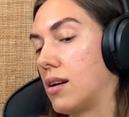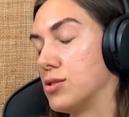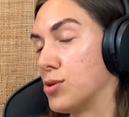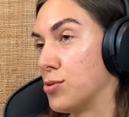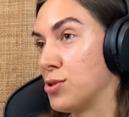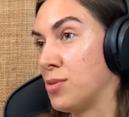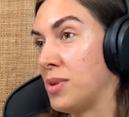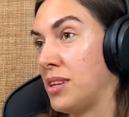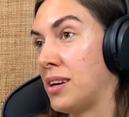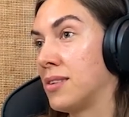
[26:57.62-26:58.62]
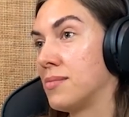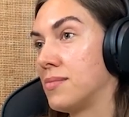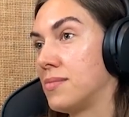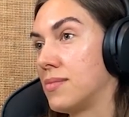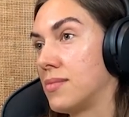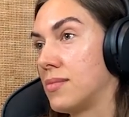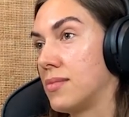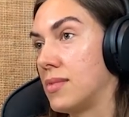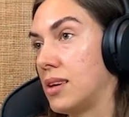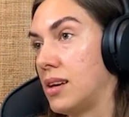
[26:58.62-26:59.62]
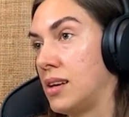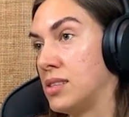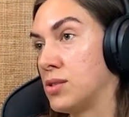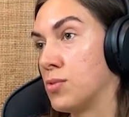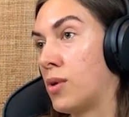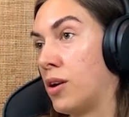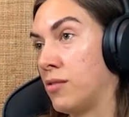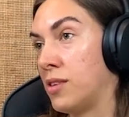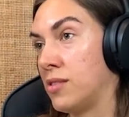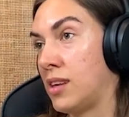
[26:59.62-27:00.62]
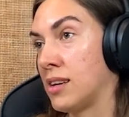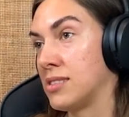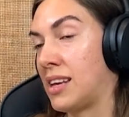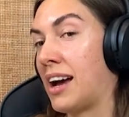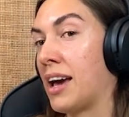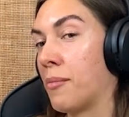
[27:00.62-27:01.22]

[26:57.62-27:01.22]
social media is one of the things that I